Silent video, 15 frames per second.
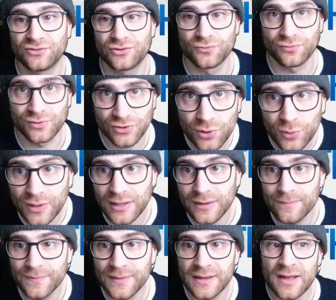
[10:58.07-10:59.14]
to renew
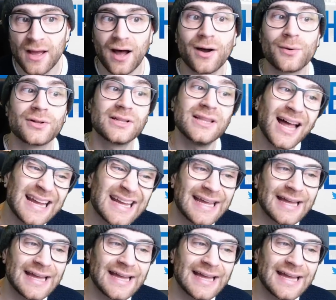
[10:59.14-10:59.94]
him. I would like